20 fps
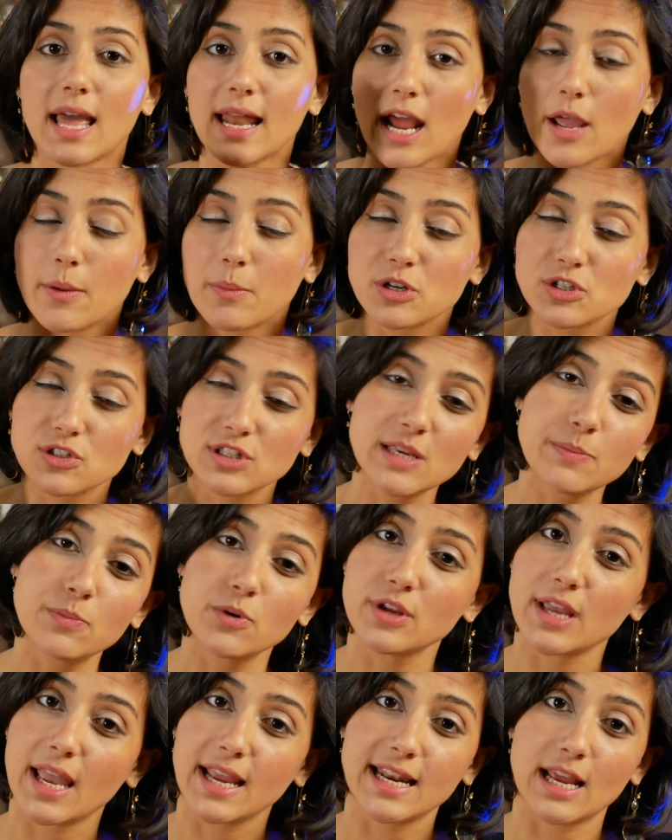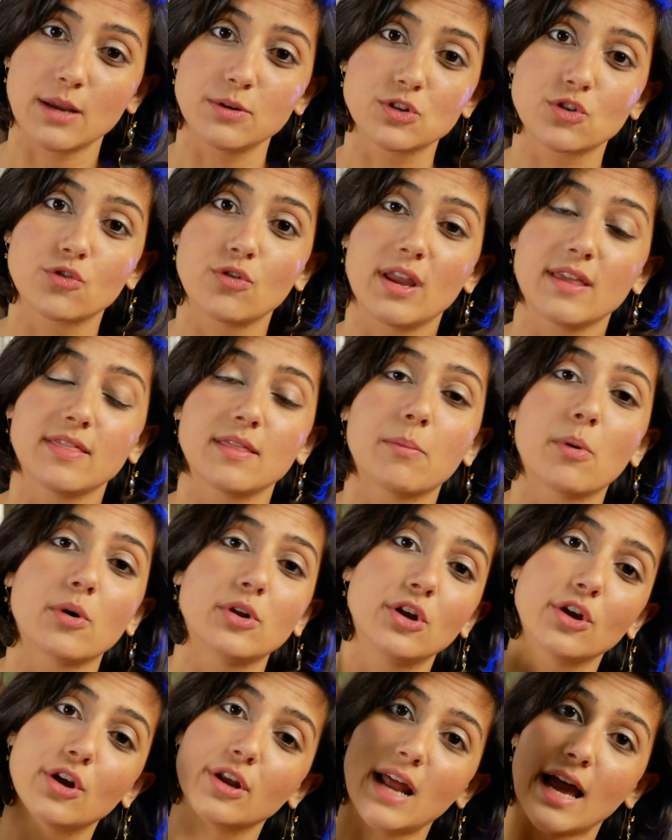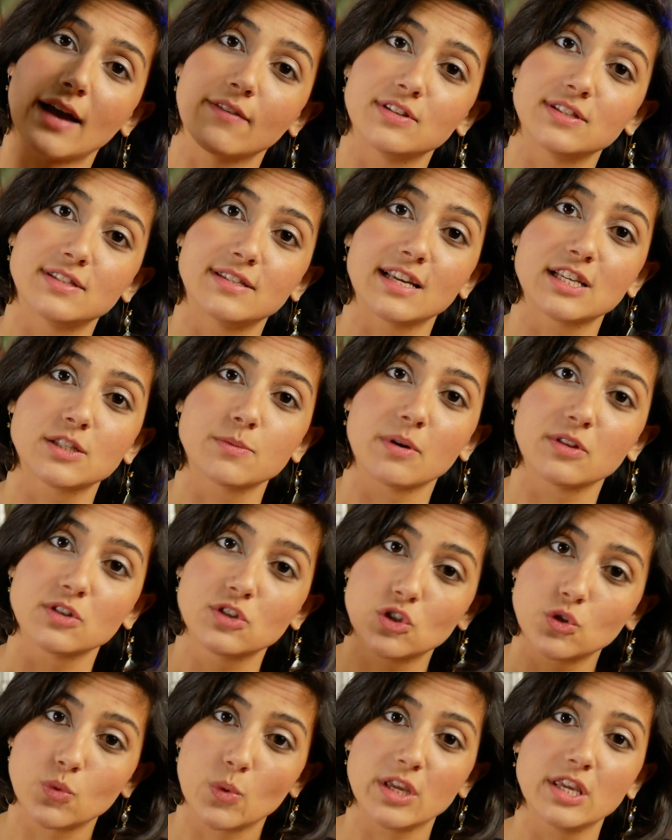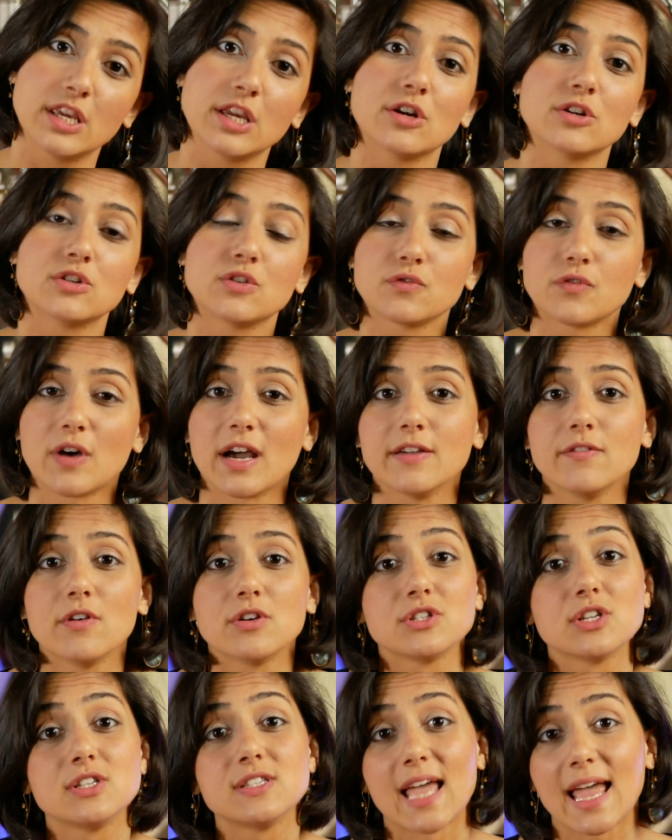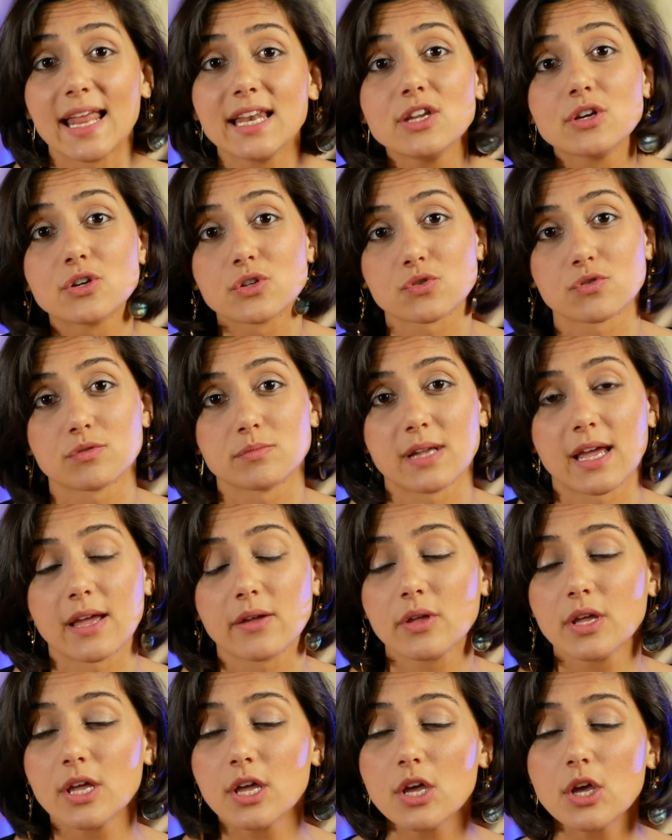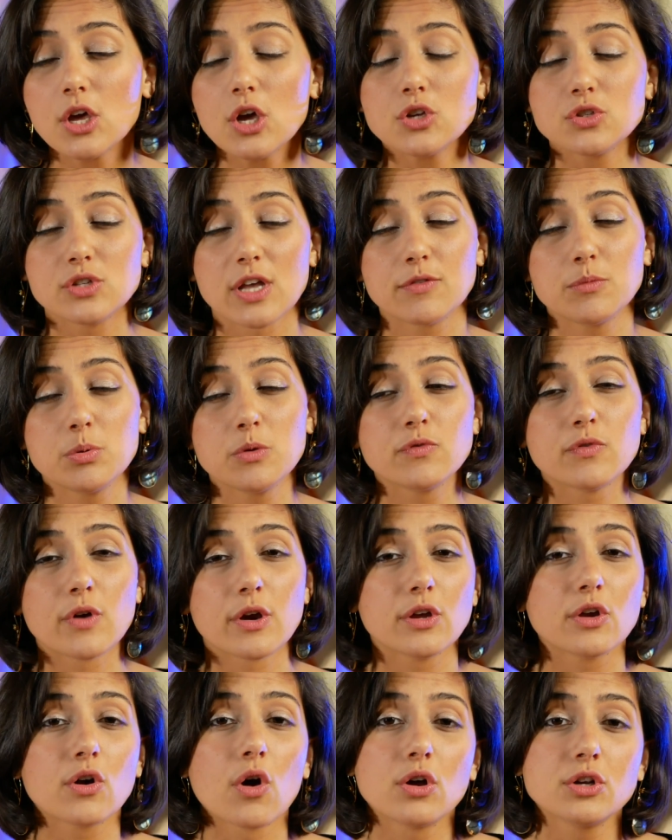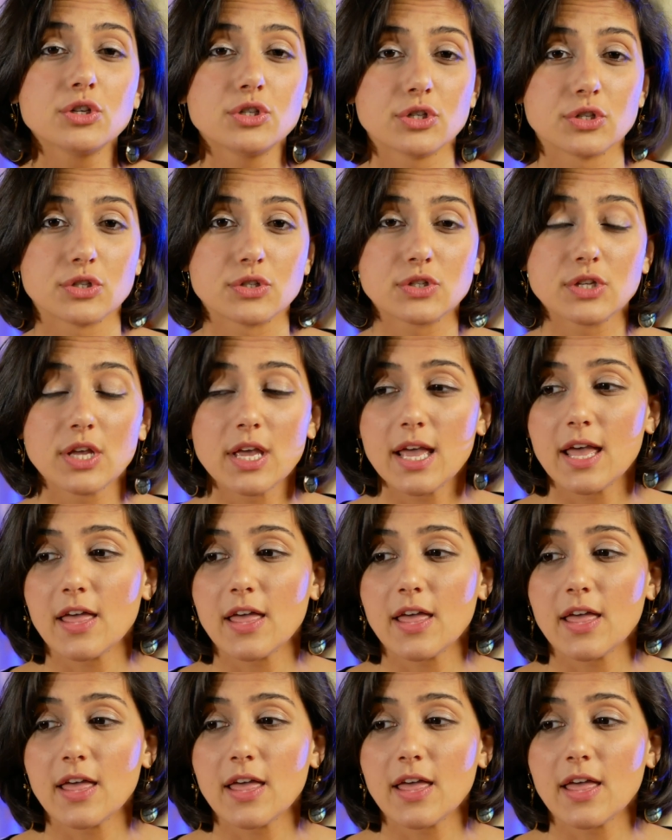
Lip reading: and how much sleep you're getting now is creating the body you're going to have in 6 months to a year to 5 years to 10 years from now. So you have to be very conscious